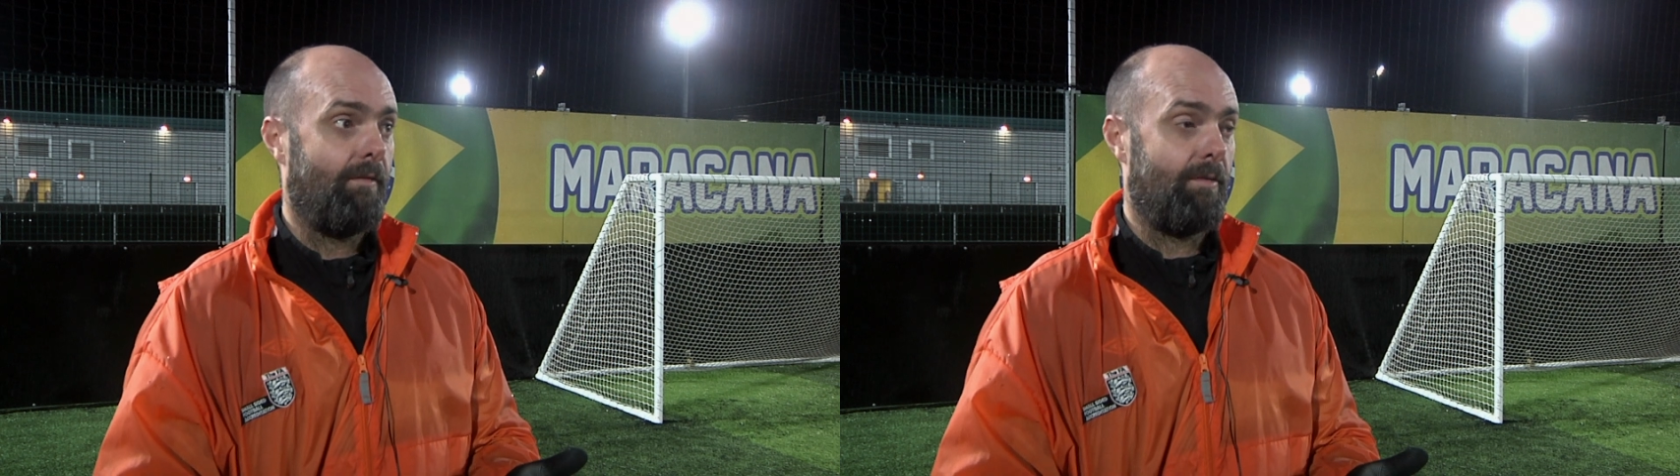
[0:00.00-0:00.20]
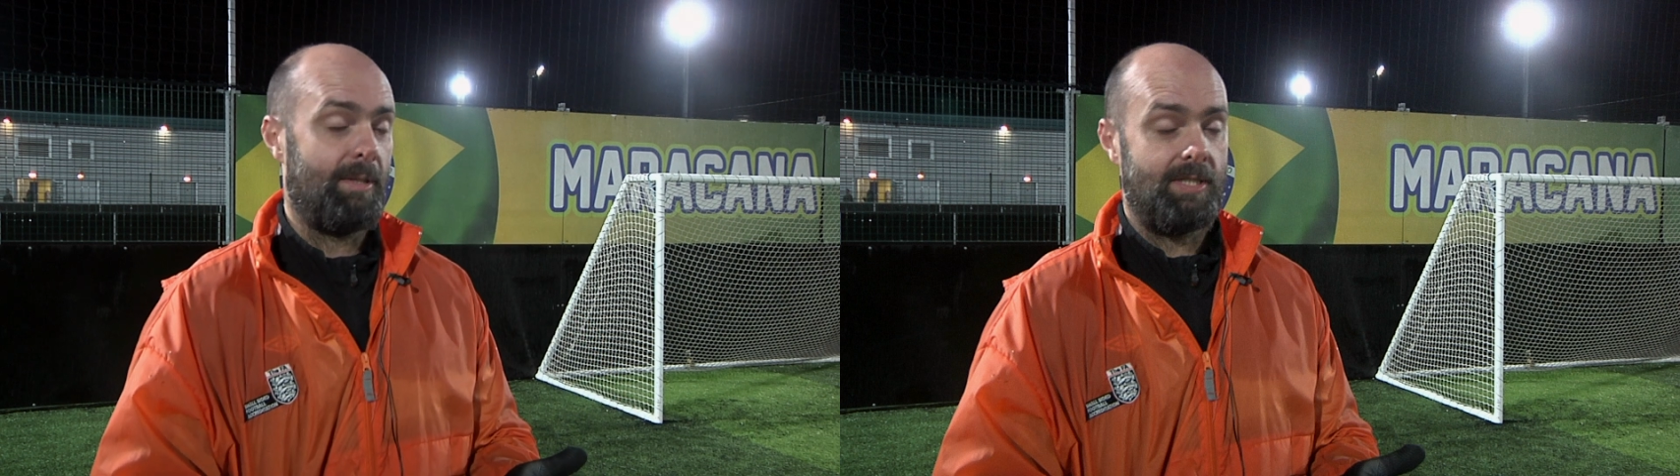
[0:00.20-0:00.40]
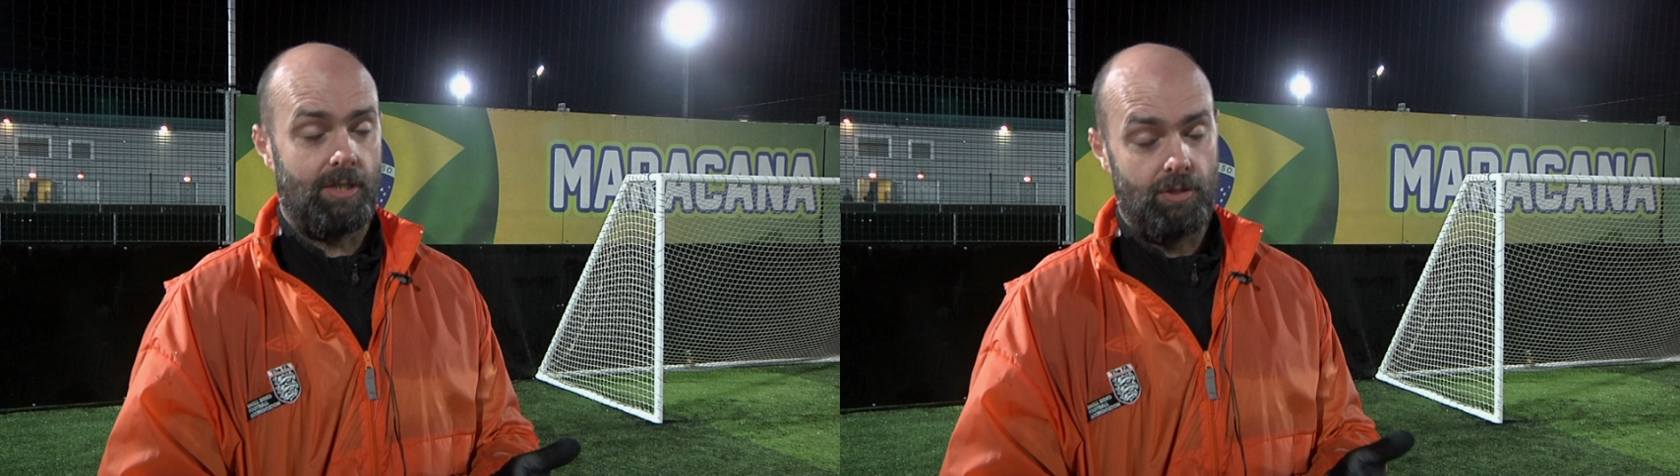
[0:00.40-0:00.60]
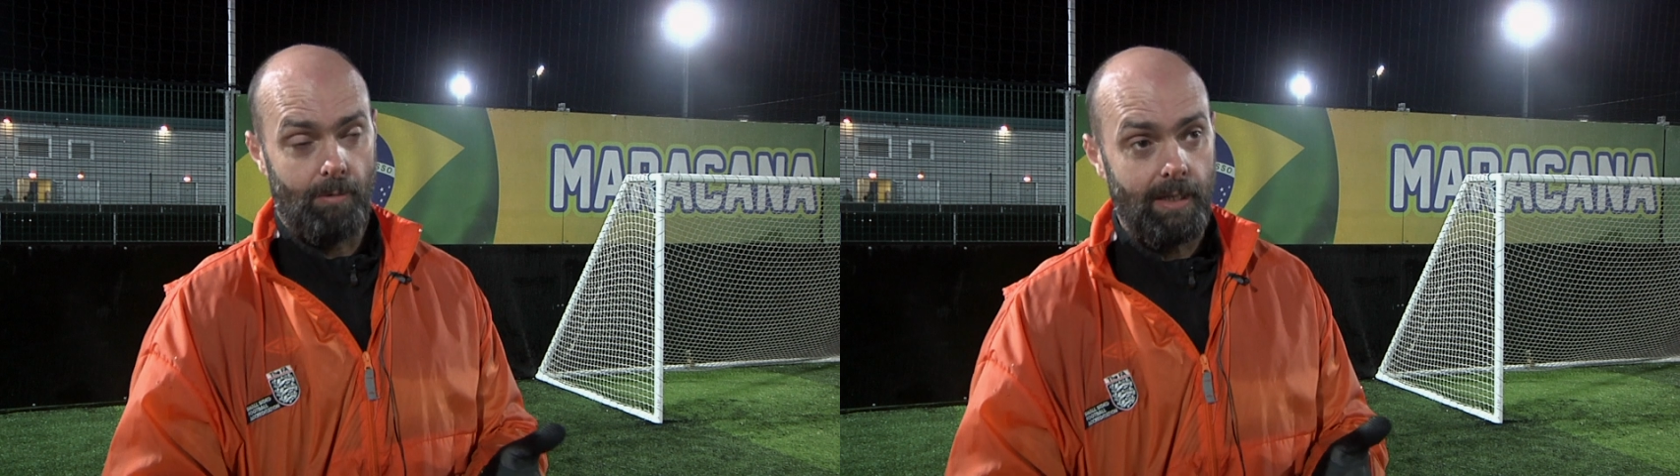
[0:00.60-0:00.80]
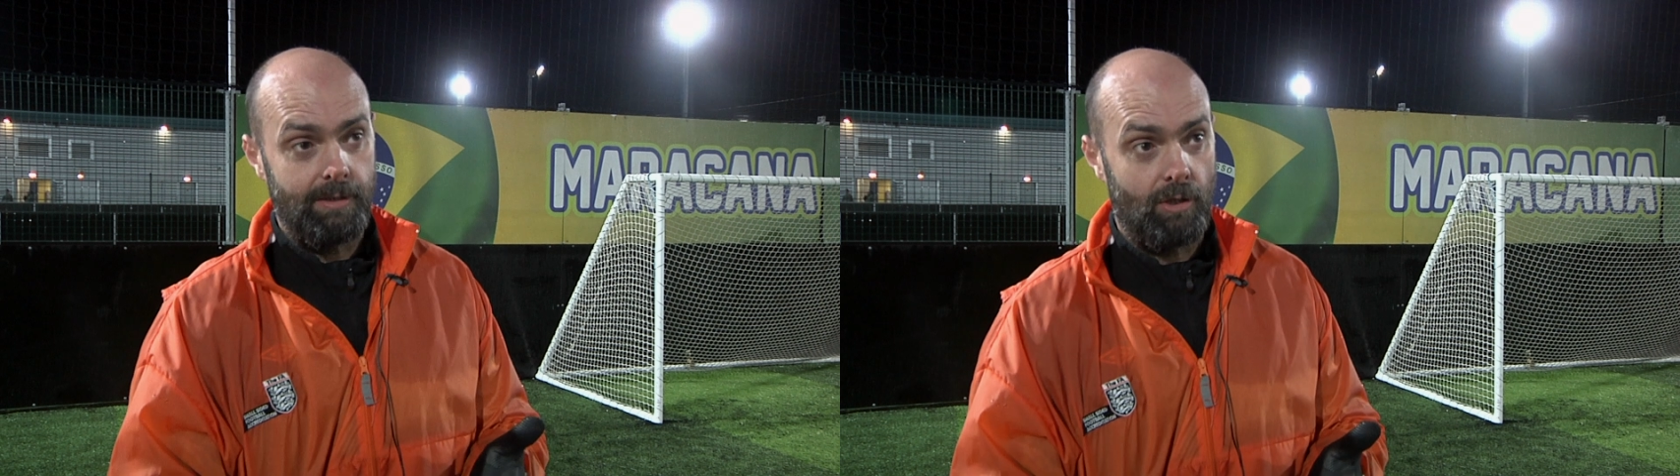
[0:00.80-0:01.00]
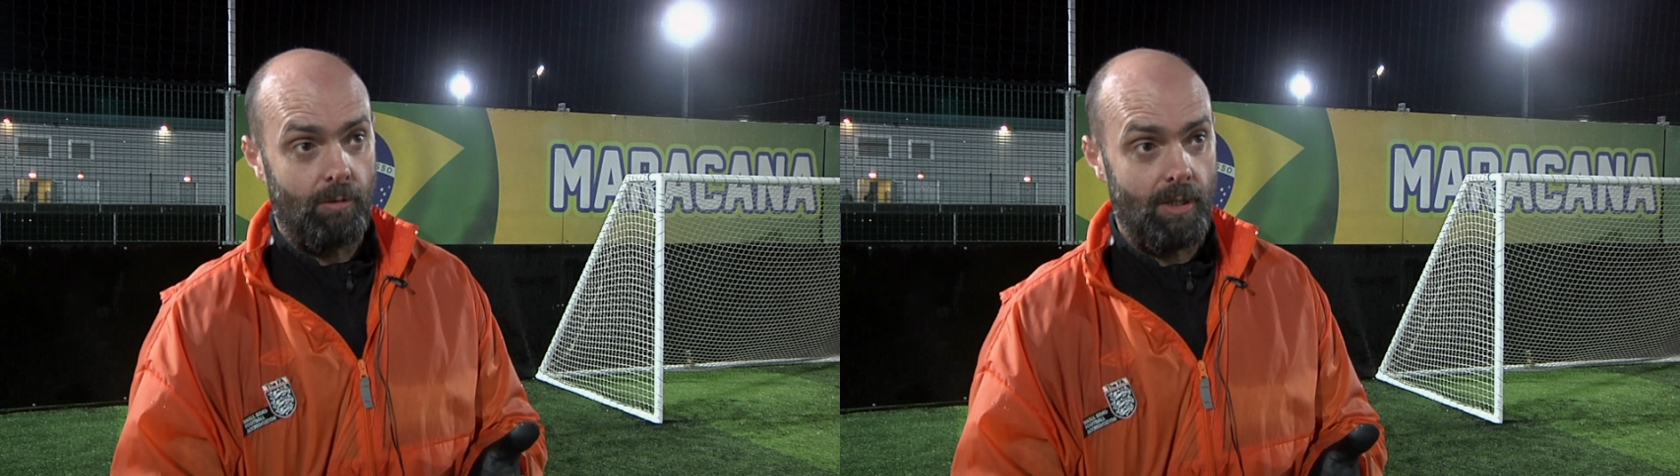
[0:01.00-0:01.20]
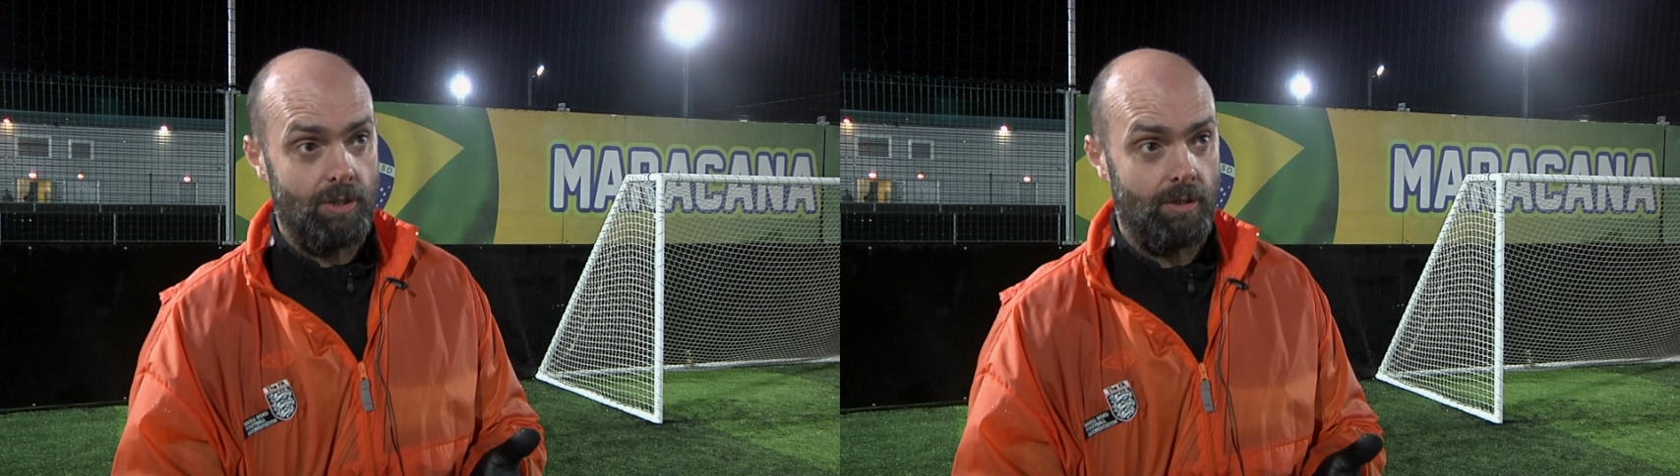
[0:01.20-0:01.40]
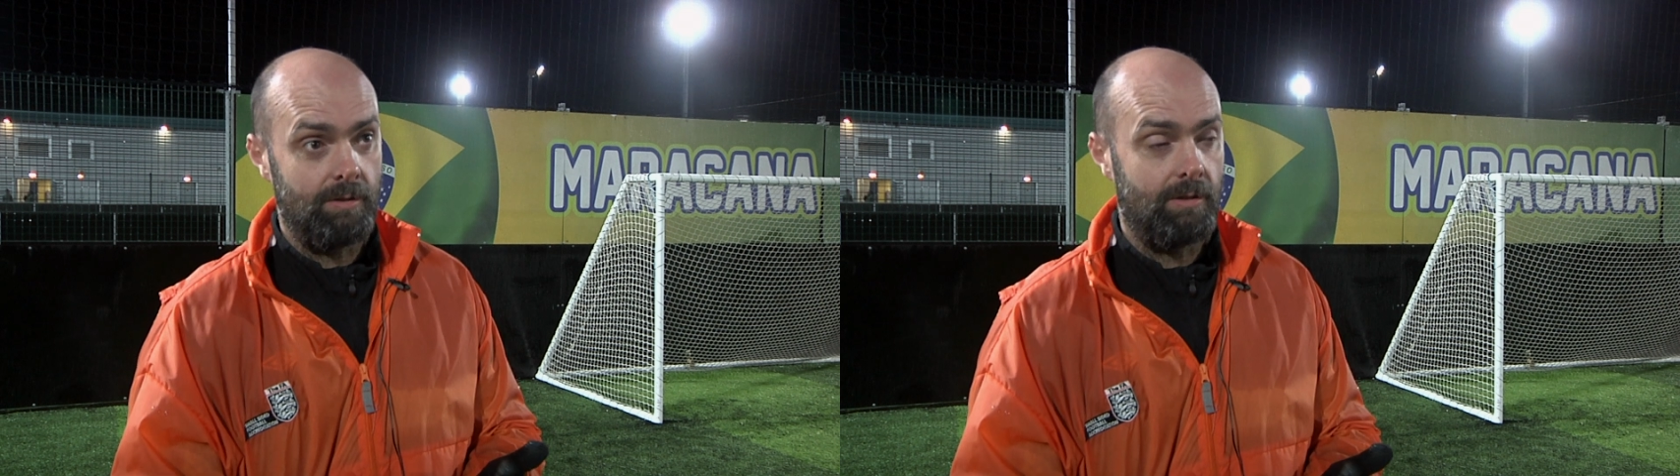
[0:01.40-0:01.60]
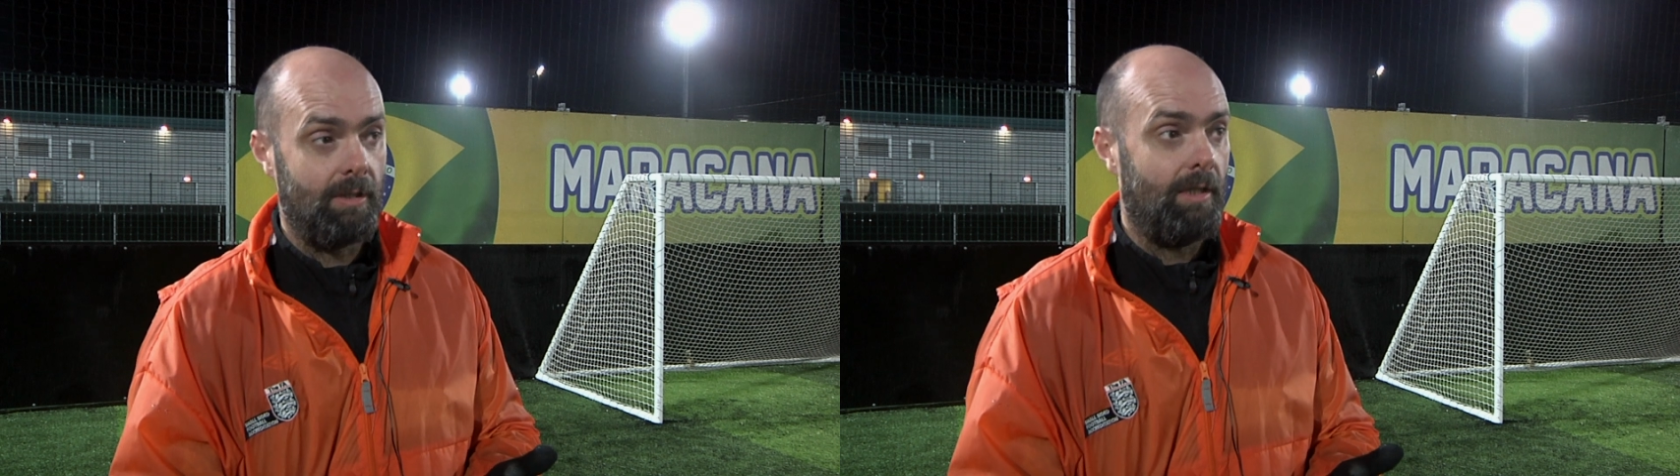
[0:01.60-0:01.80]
had my sexuality questioned,